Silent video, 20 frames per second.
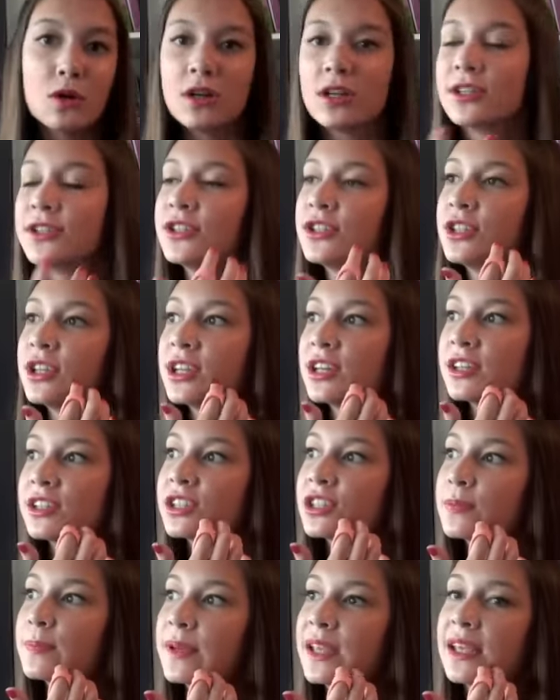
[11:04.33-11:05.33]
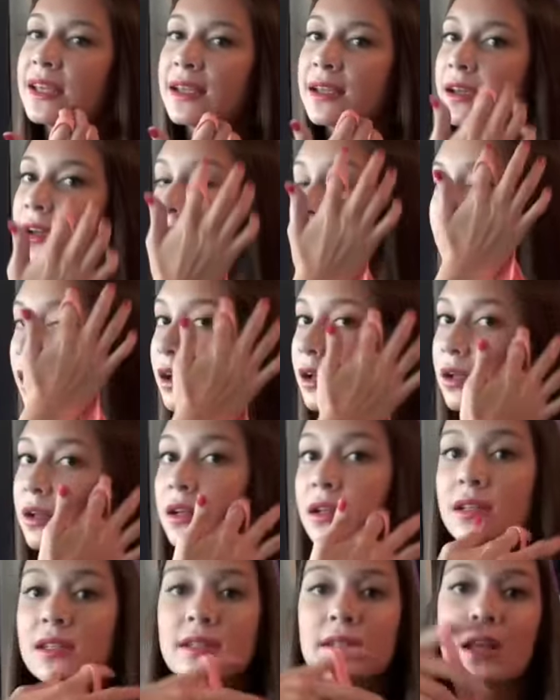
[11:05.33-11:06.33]
orangish pink.
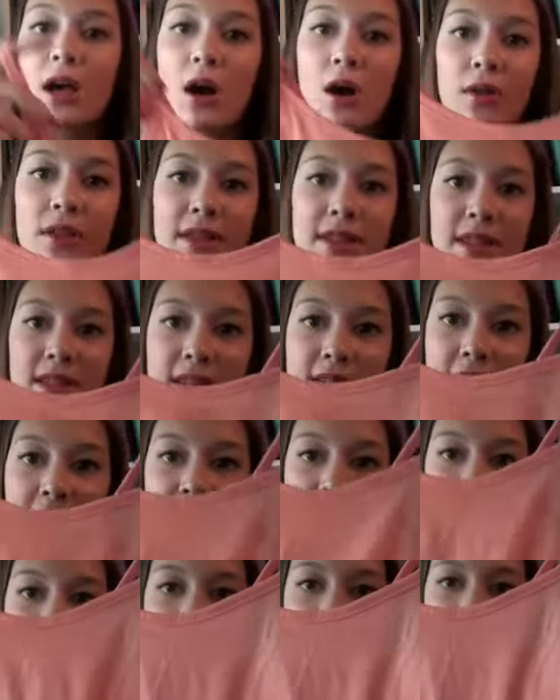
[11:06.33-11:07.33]
So this is kind of